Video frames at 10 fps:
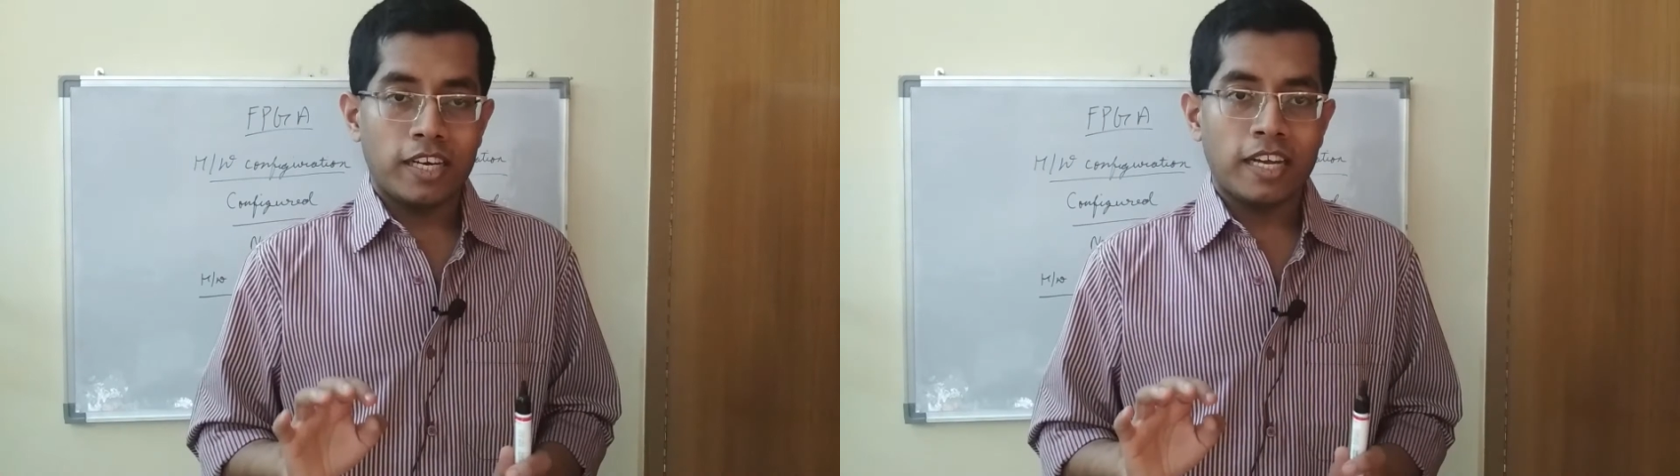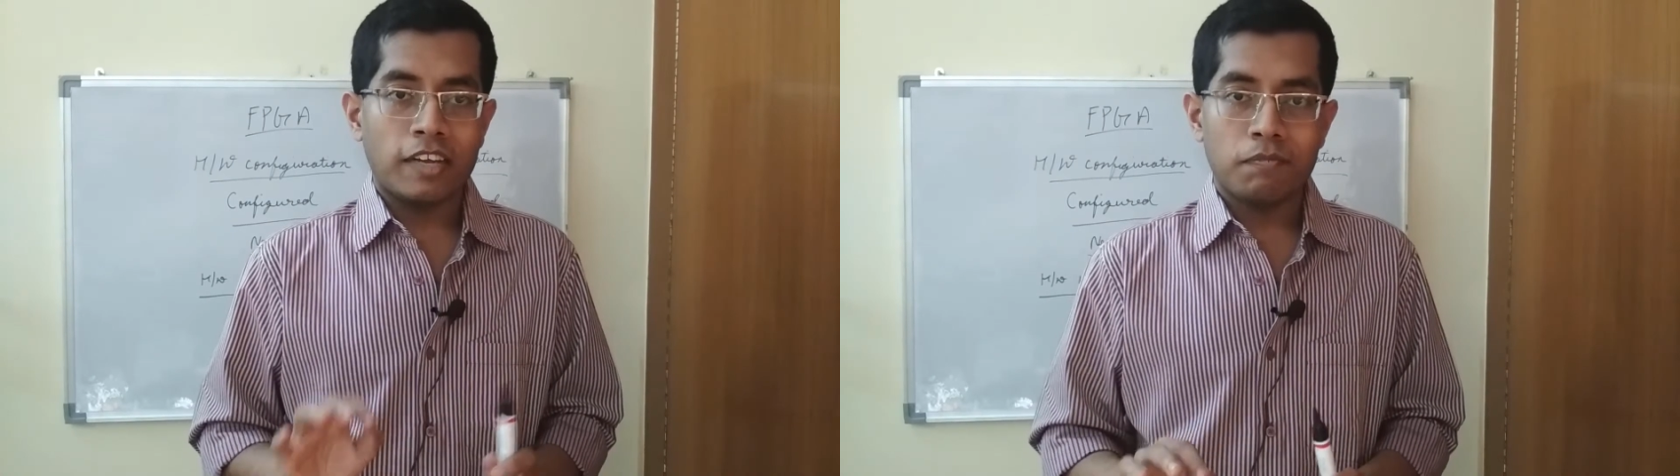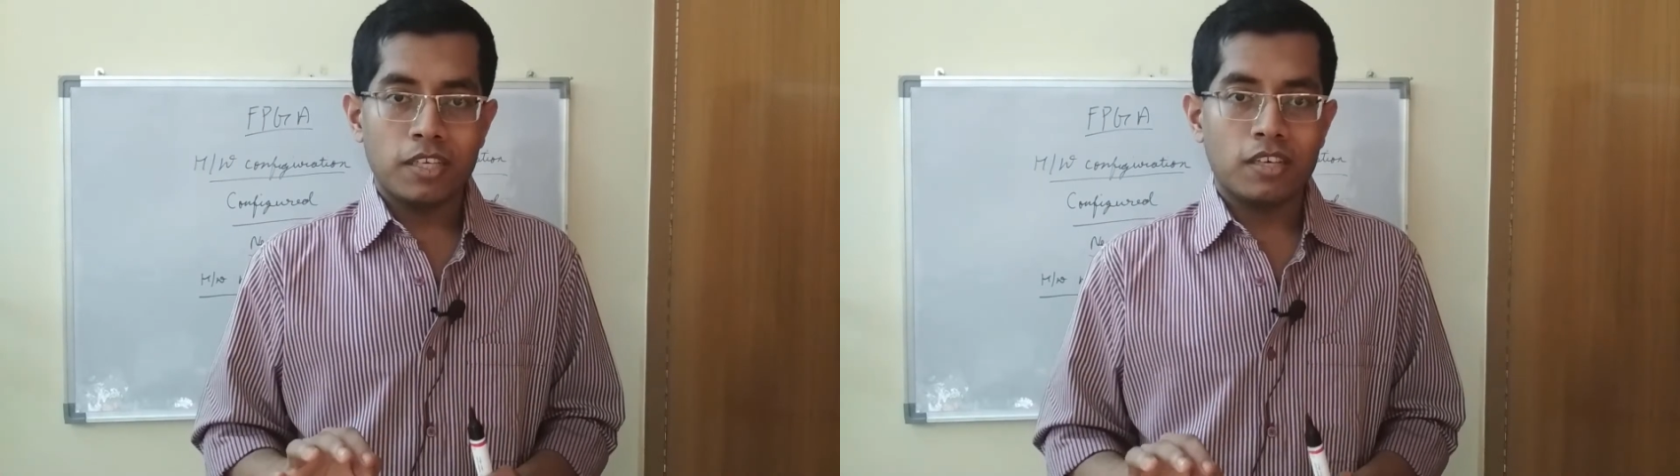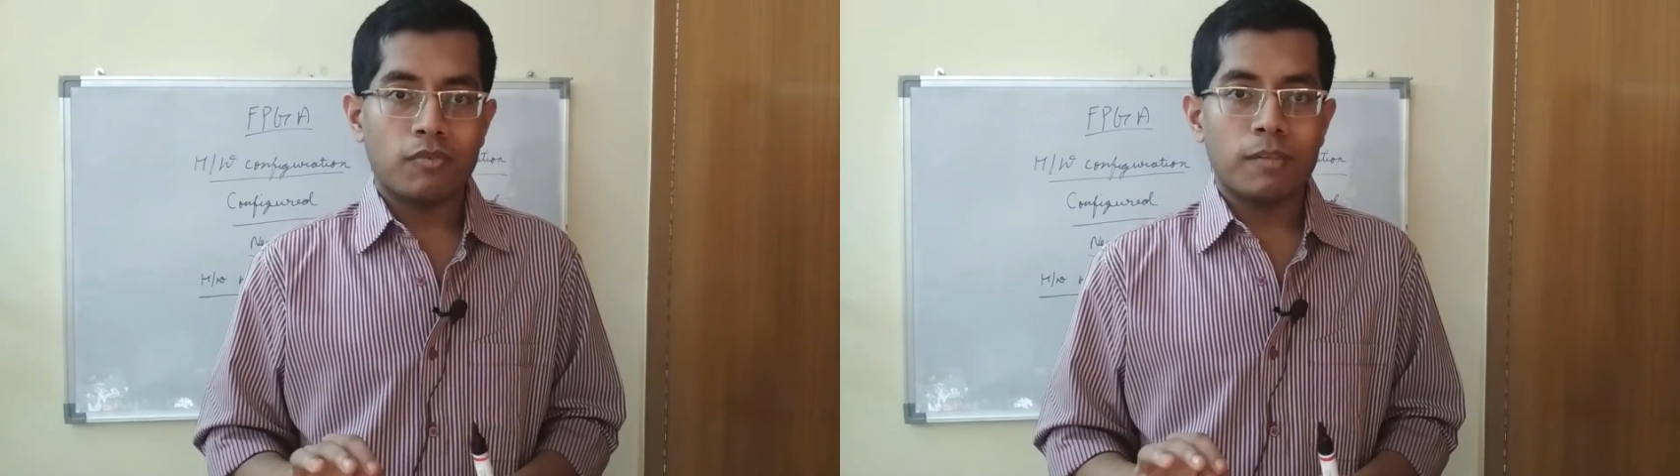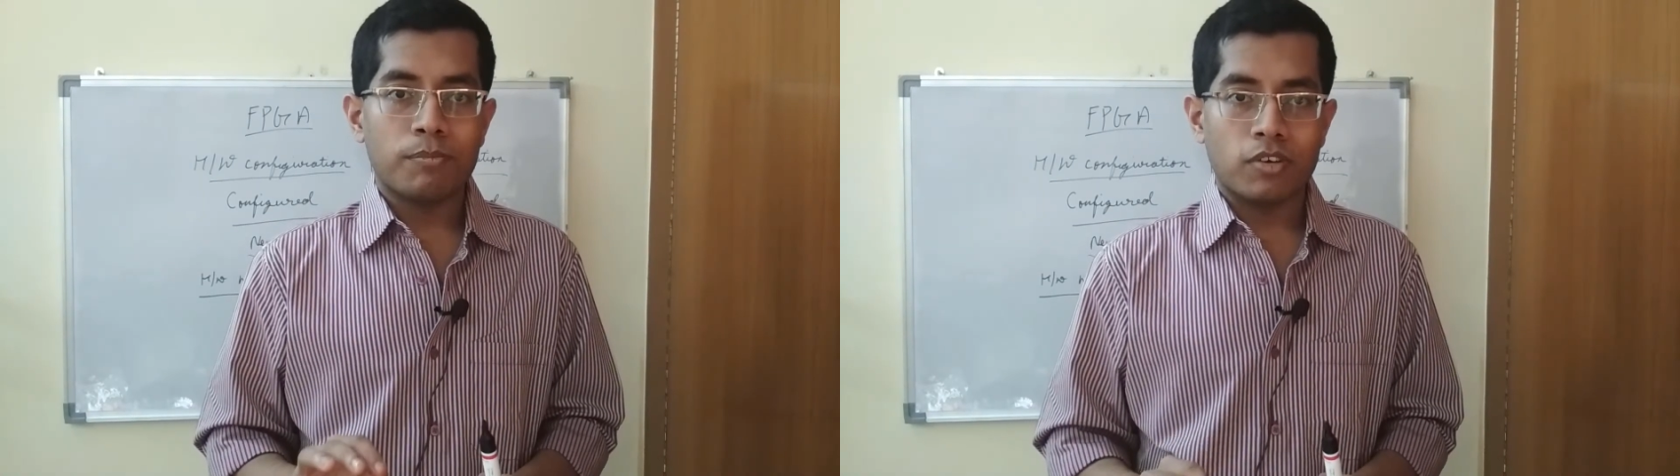in FP, uh,
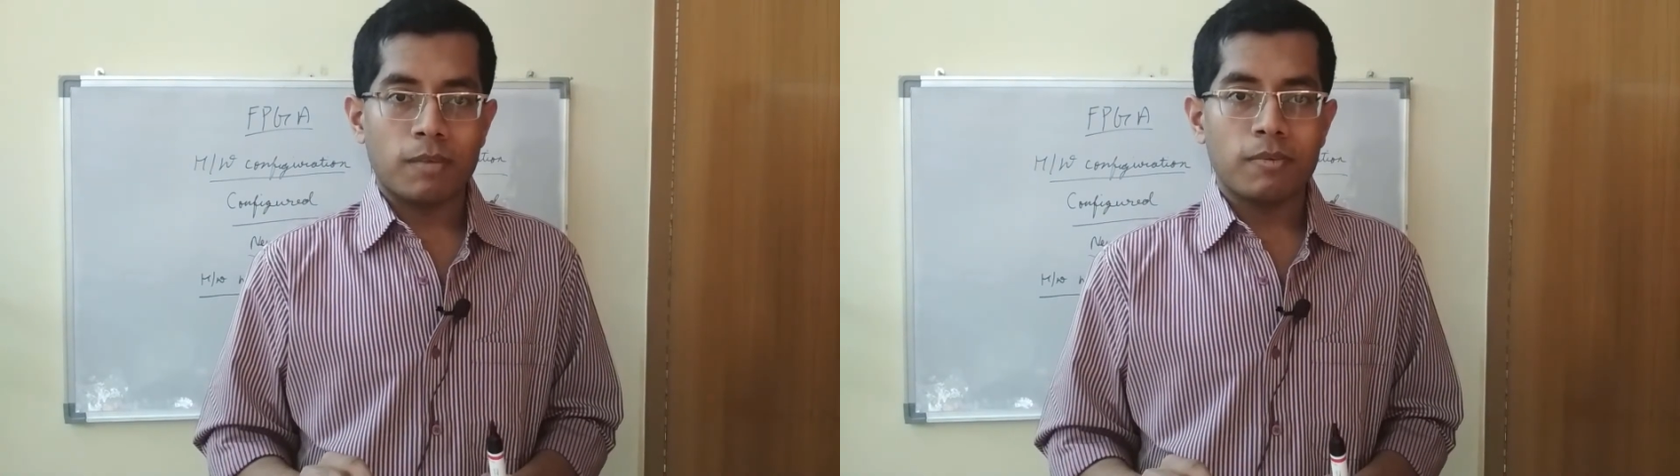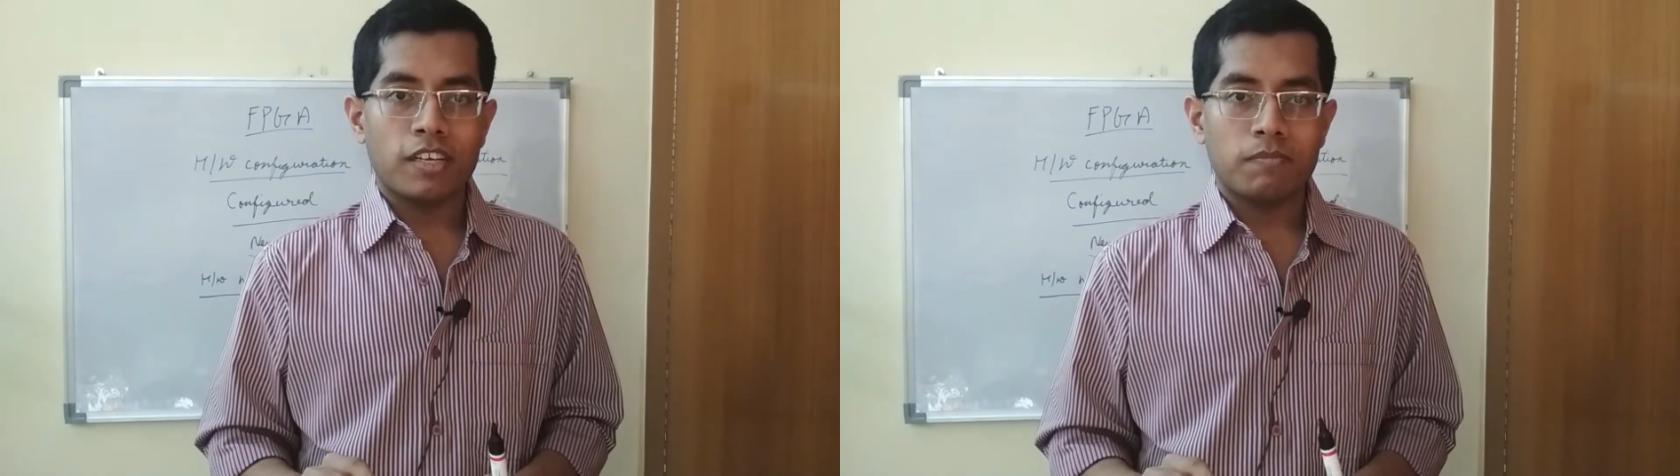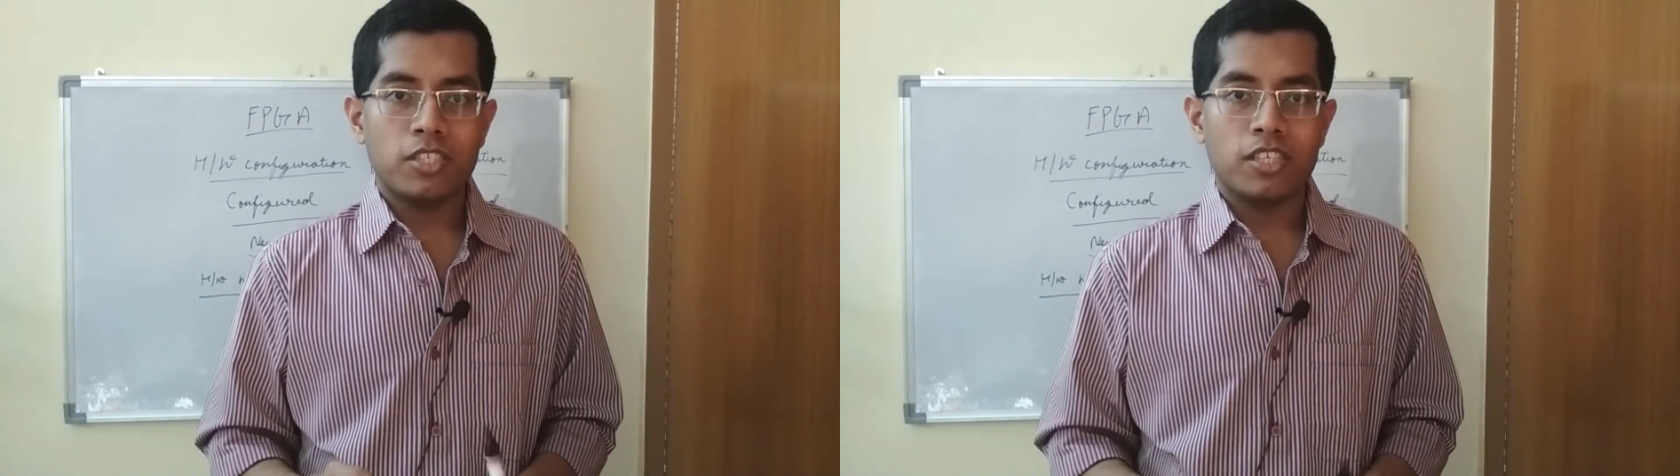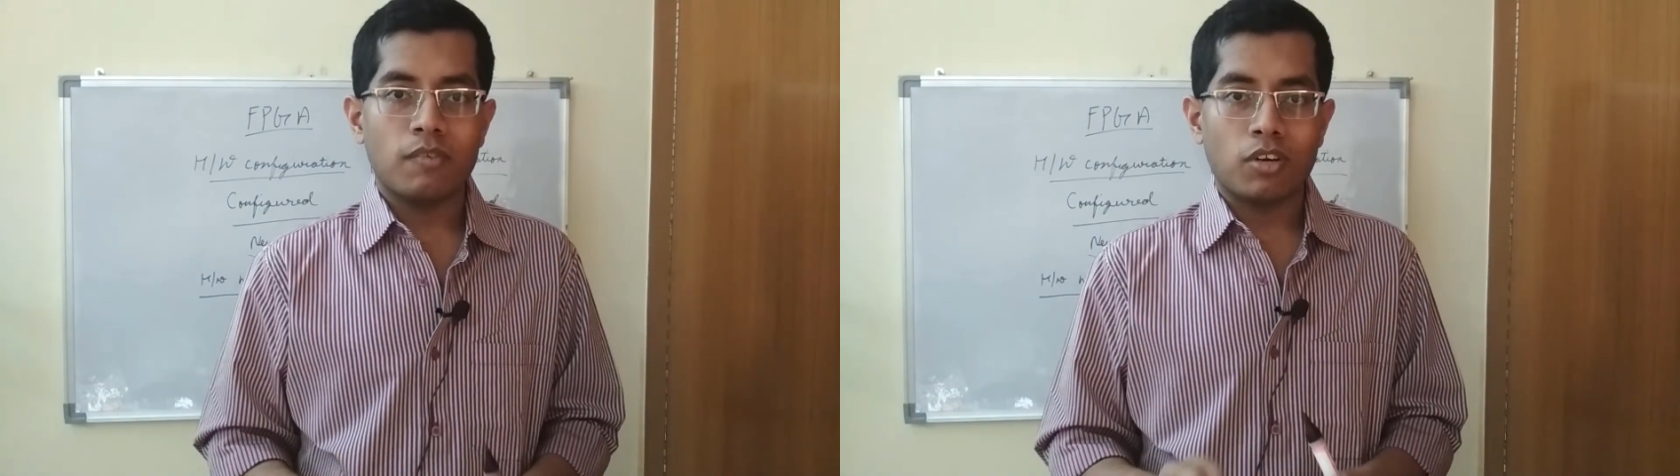while programming FPGA,